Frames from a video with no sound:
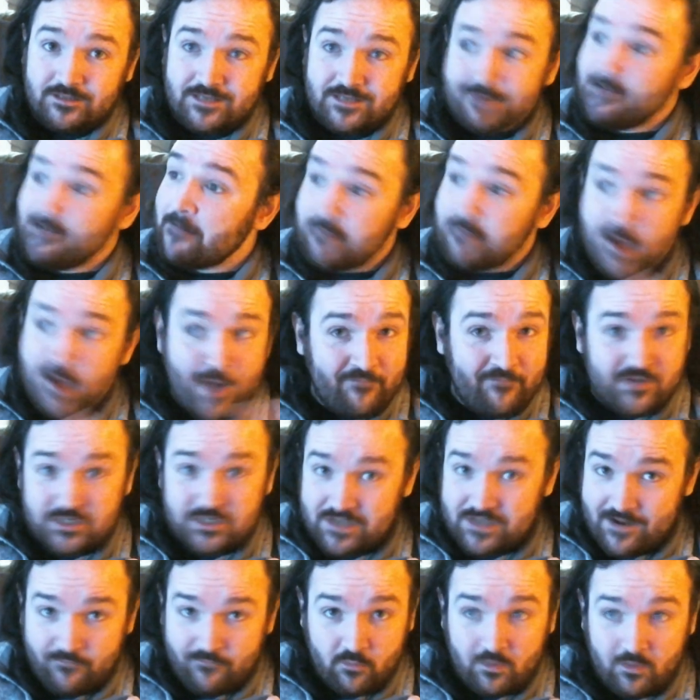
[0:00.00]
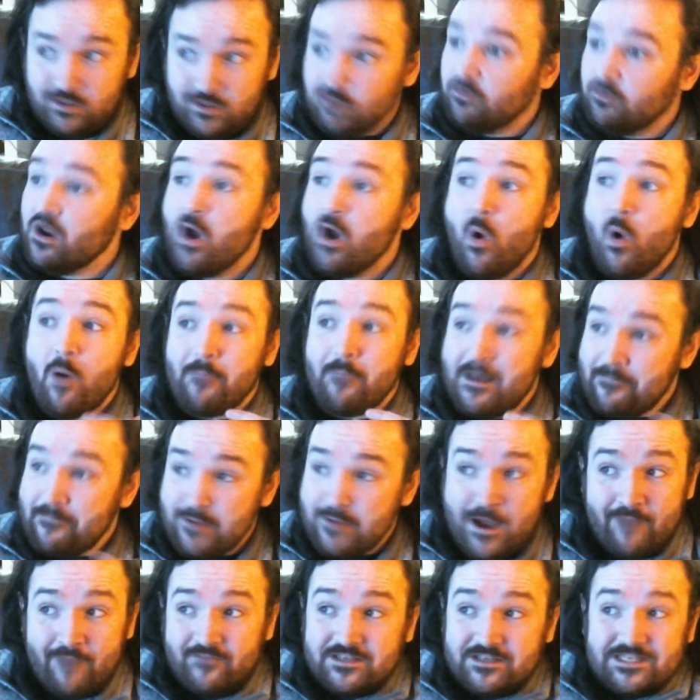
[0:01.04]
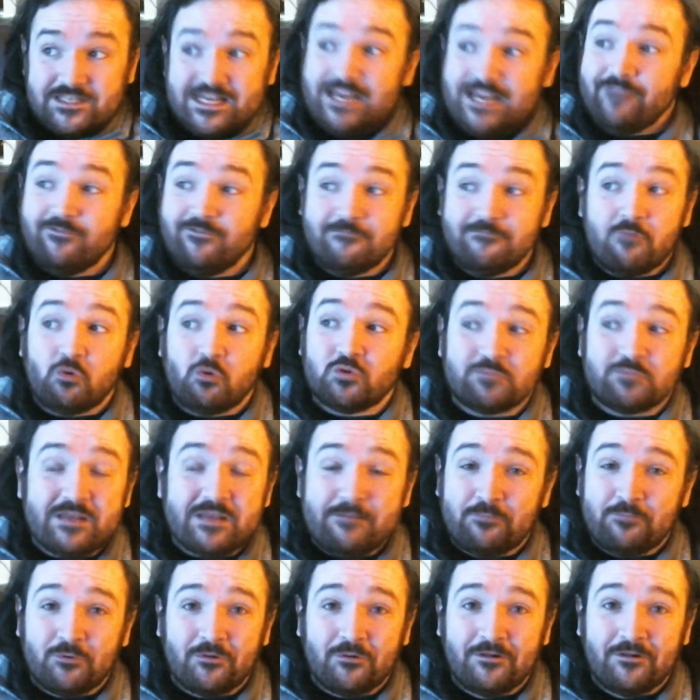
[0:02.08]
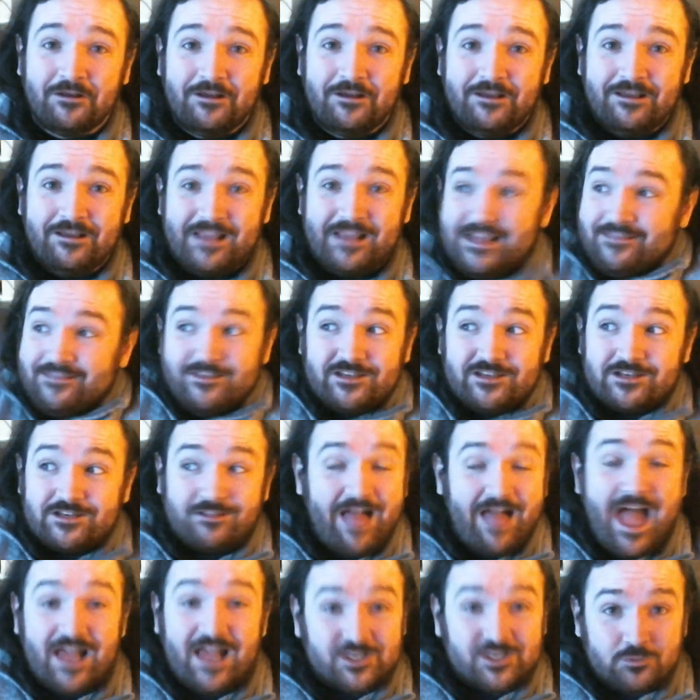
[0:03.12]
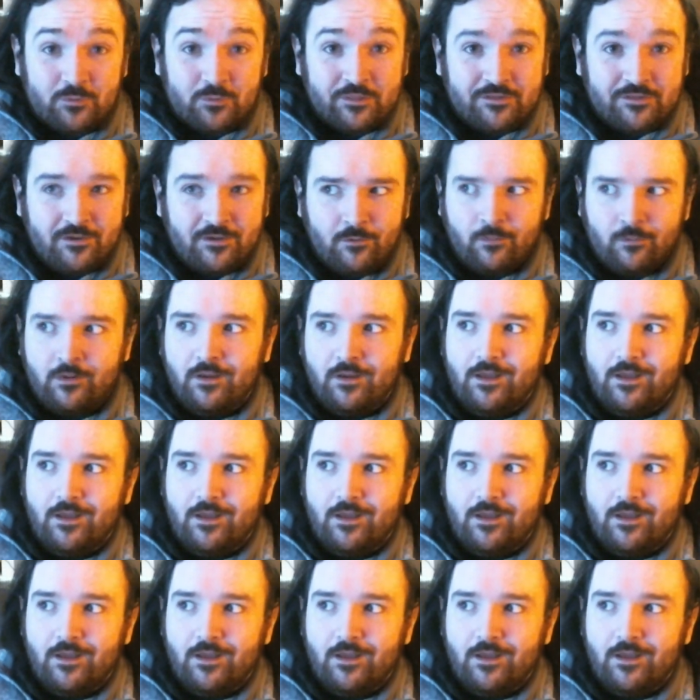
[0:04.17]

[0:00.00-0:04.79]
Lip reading: It might be obvious to everyone you know. It might be obvious to even most people in this class with you.